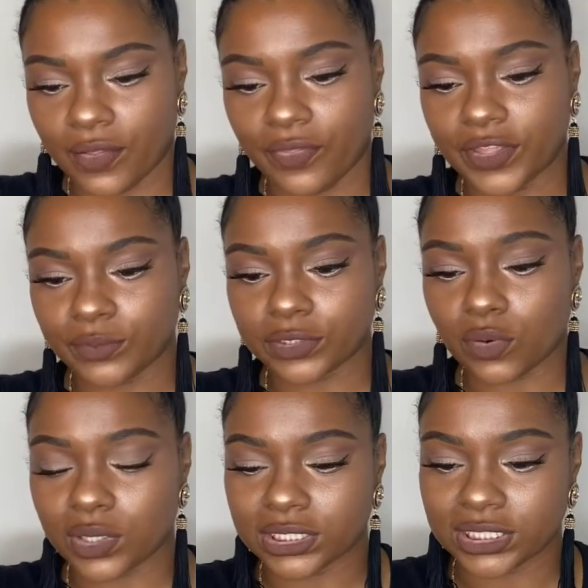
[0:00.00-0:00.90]
This was
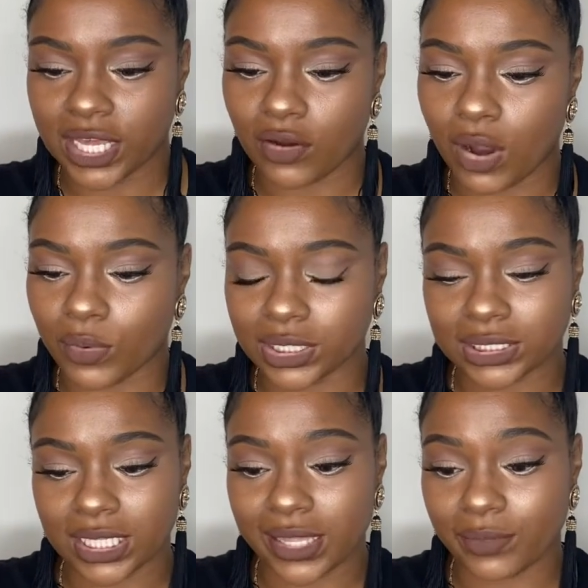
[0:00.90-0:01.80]
on sale. I want to
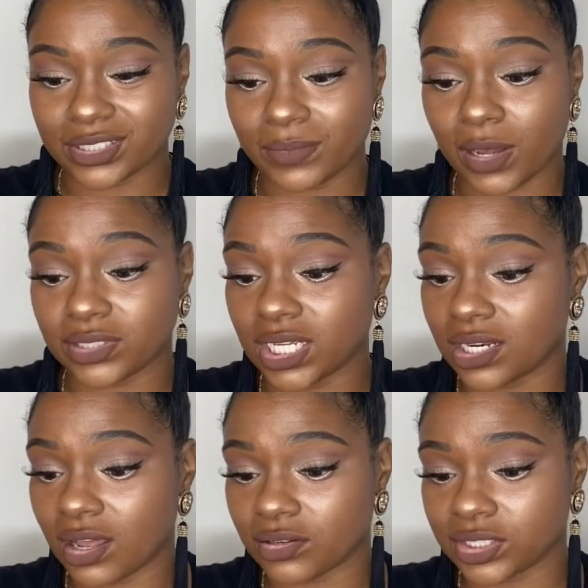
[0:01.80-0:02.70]
say that was about
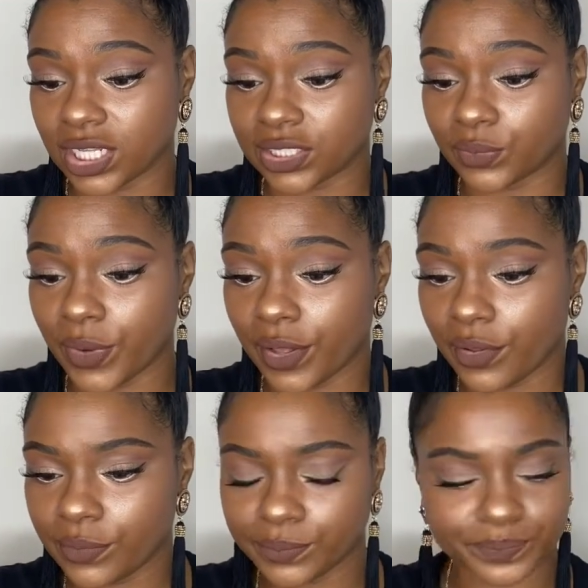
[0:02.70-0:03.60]
$10 as
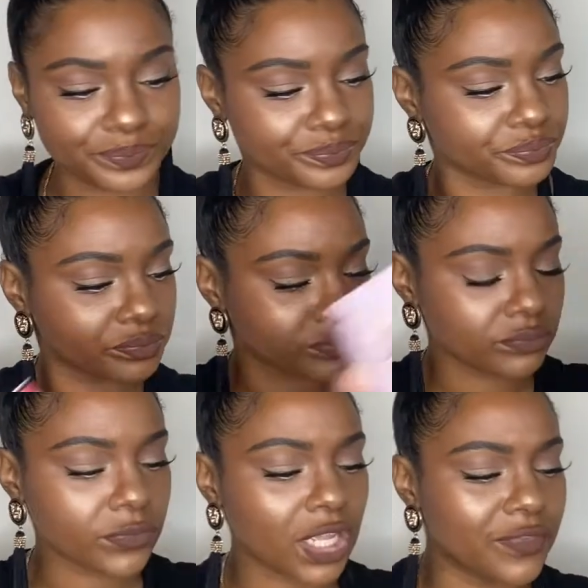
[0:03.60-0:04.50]
well.
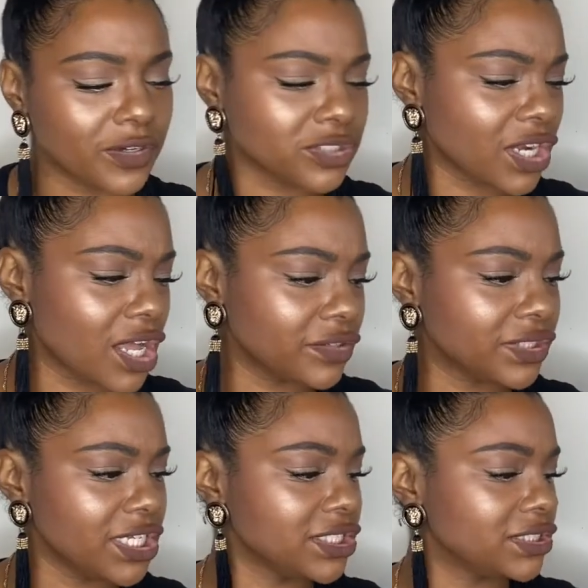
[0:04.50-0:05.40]
Those are color,
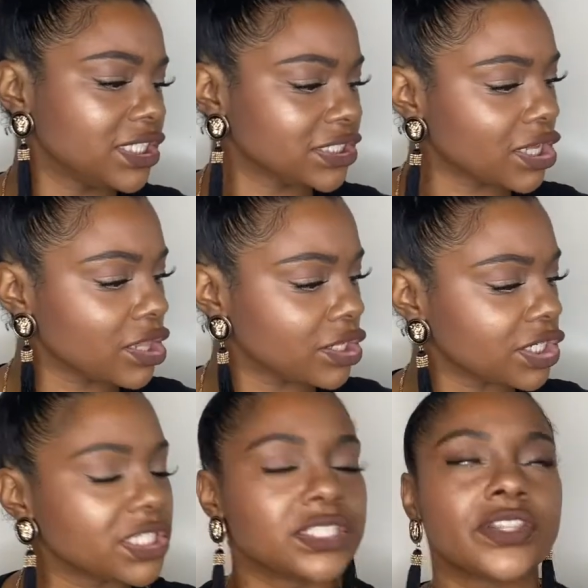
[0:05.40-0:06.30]
this
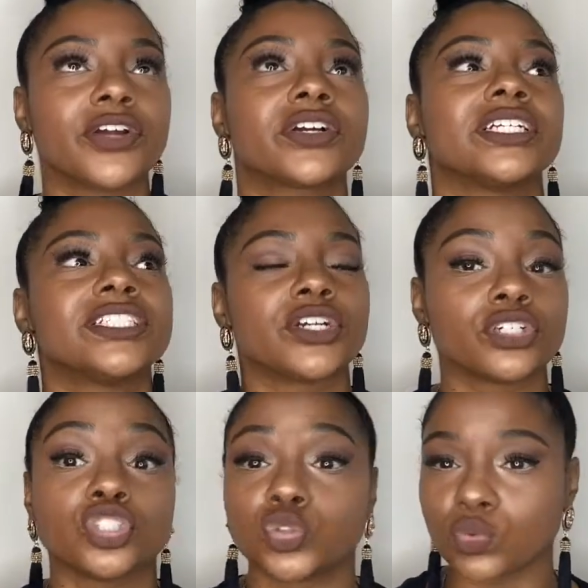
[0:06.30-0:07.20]
color, they're
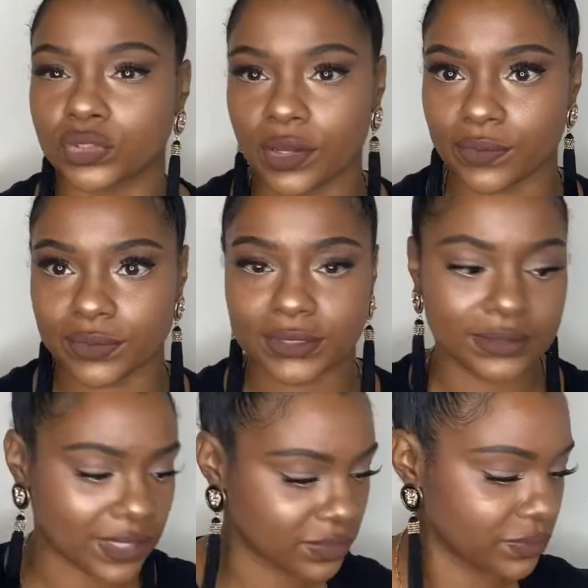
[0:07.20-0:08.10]
considered jewel
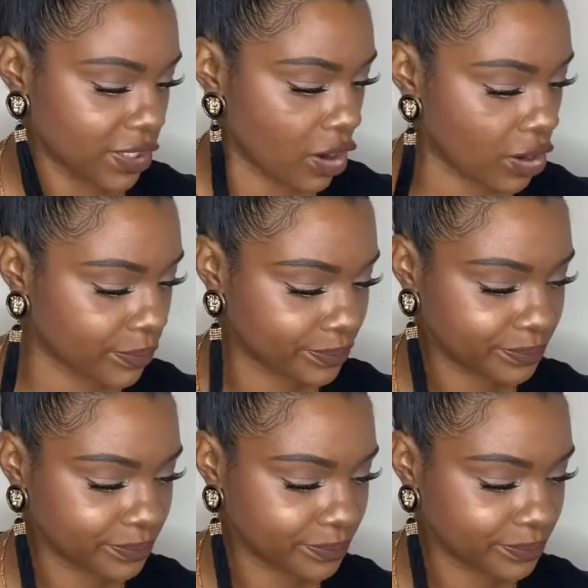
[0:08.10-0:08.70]
tones. That's what they are.